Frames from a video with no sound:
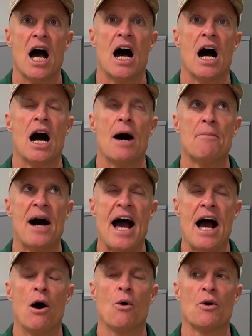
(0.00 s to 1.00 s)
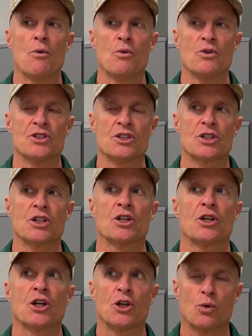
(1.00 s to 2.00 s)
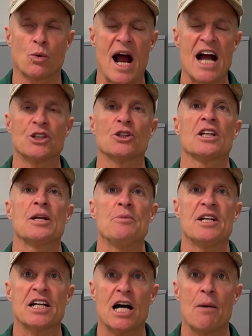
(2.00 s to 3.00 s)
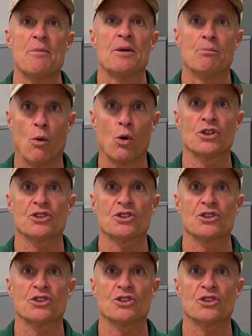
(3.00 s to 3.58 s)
how it was gradually becoming more